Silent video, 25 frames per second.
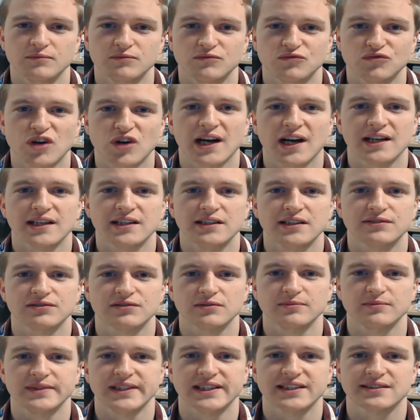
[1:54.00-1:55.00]
rally
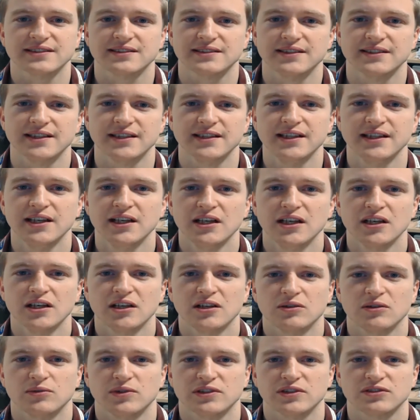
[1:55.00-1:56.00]
from yesterday,
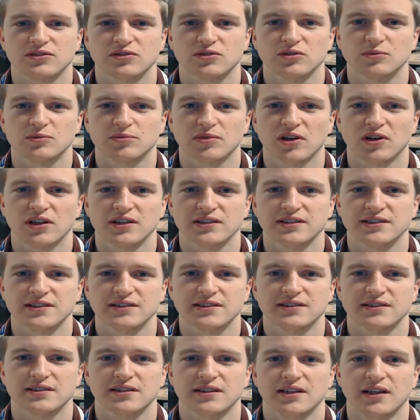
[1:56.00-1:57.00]
which saw
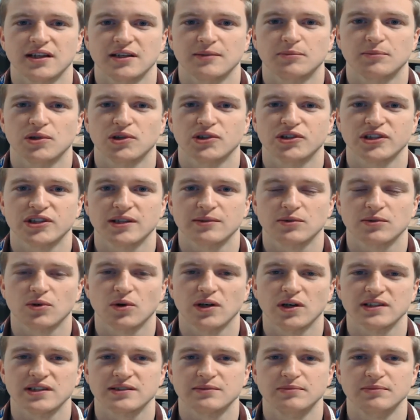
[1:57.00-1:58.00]
prices push up
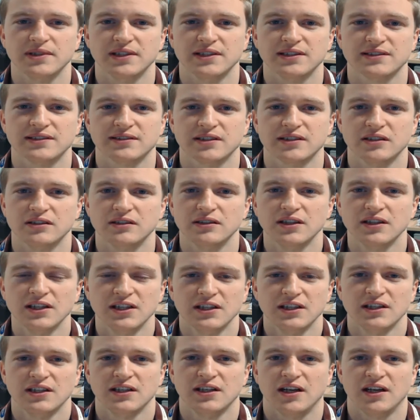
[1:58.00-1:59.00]
quite a bit. So
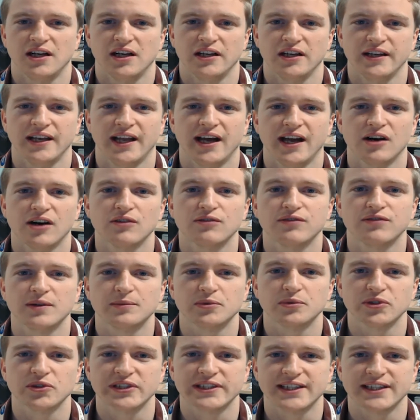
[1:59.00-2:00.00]
now
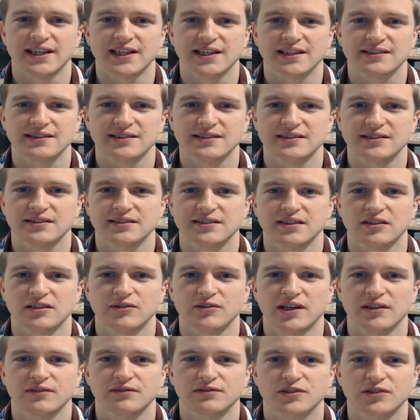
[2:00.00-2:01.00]
February gas is
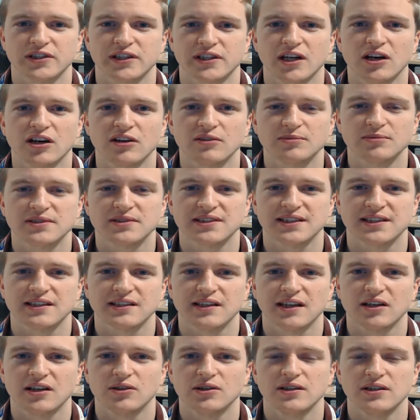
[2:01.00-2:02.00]
around 3.5%
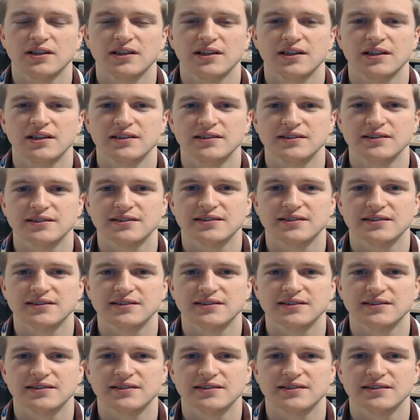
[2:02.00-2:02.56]
lower and